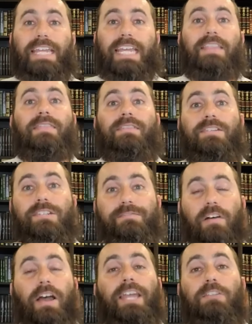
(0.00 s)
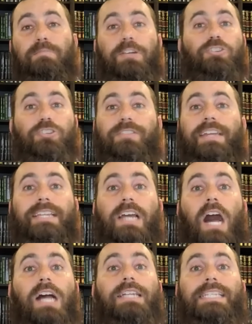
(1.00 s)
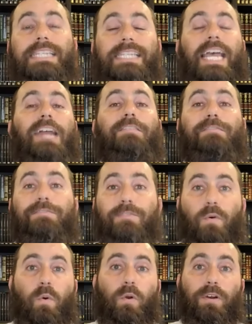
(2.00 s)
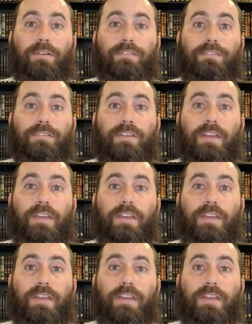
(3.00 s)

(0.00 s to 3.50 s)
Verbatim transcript: in the divine mission that God set forth,